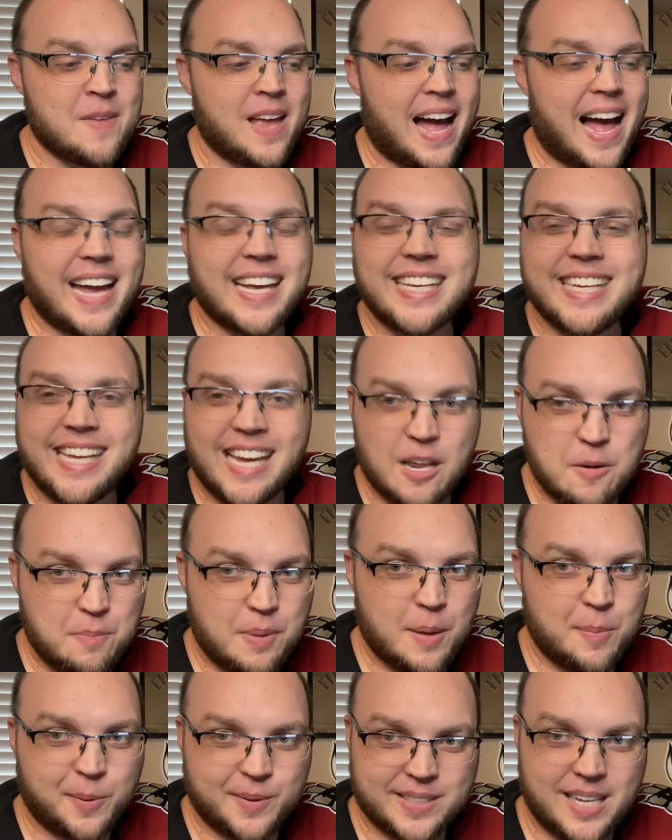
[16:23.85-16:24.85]
I get
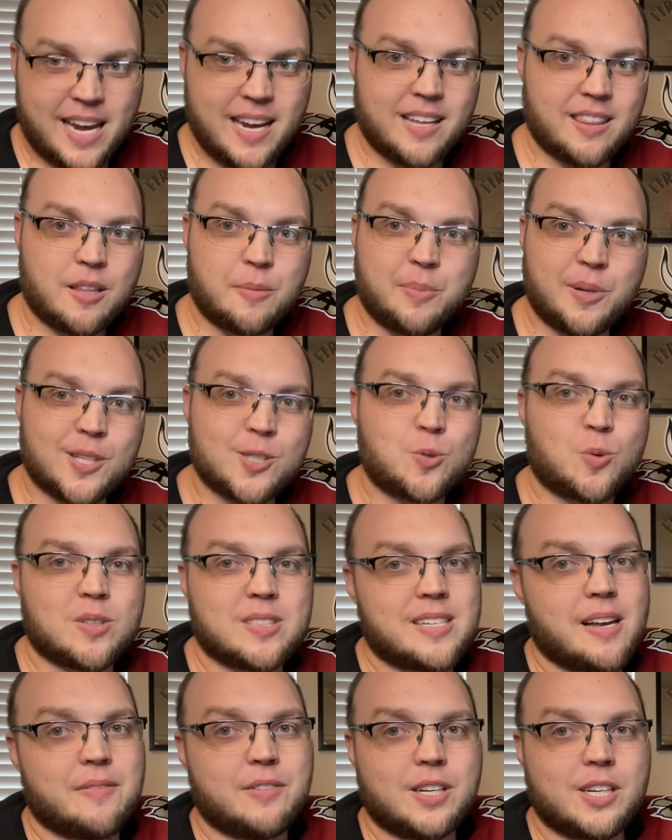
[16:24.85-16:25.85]
people taking the plus
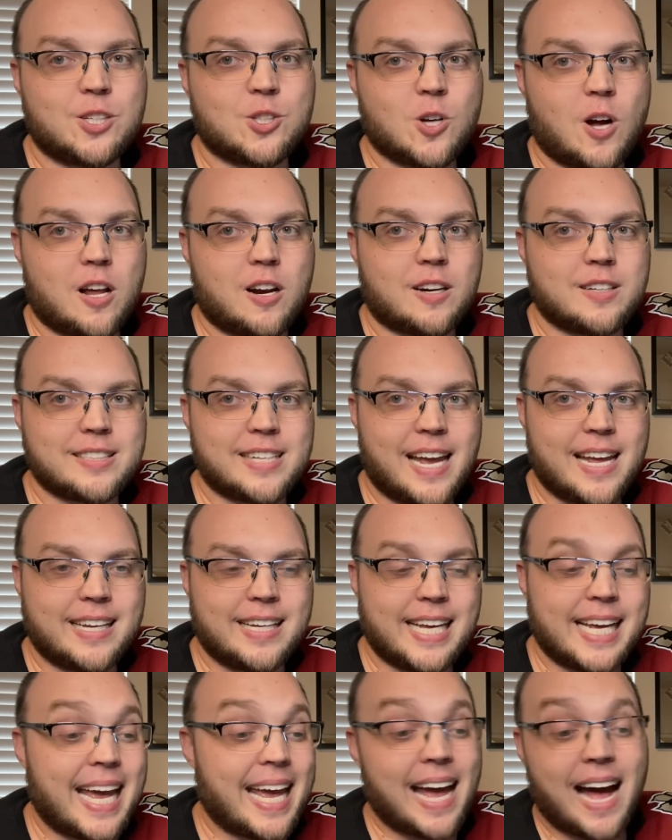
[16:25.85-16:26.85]
170 shot on Dan
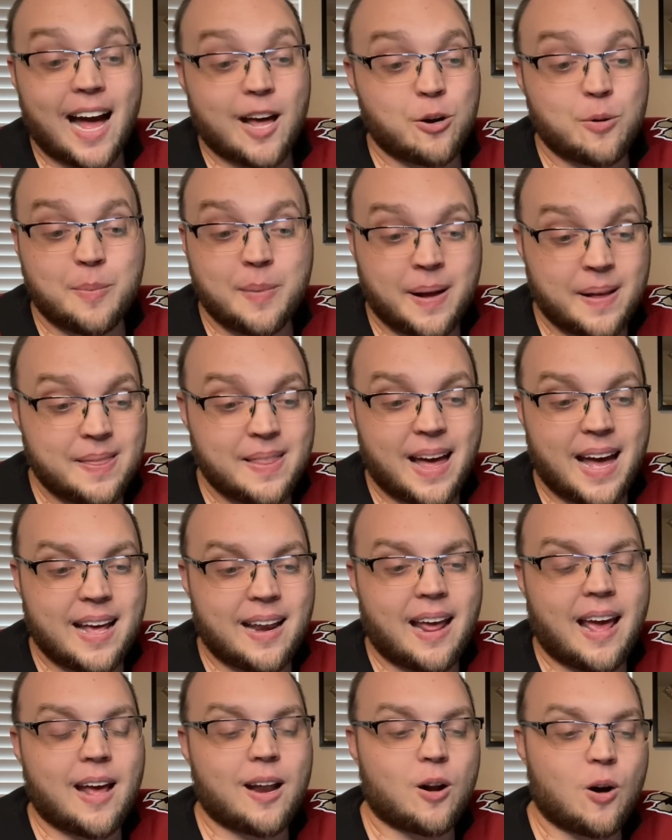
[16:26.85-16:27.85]
Ige. I don't mind that
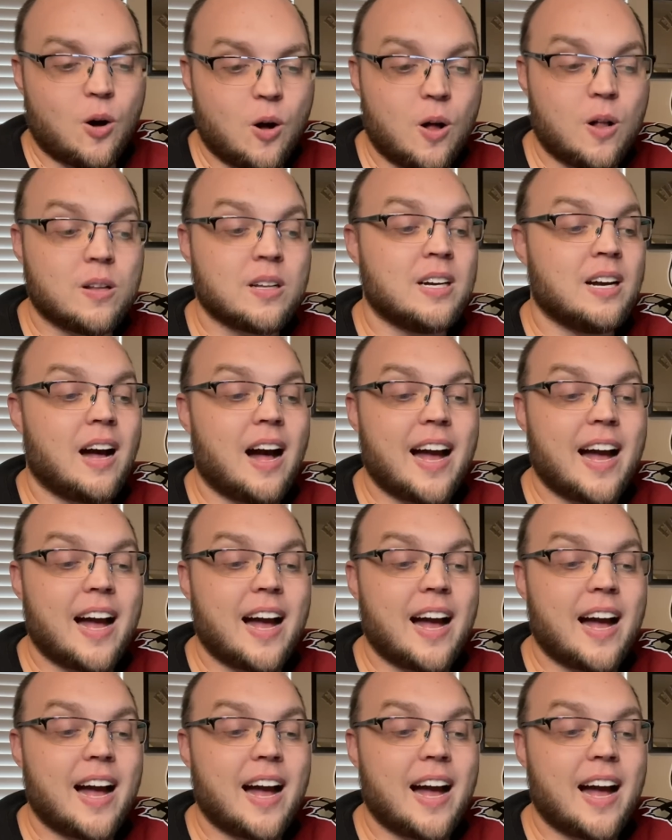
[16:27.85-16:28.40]
at all.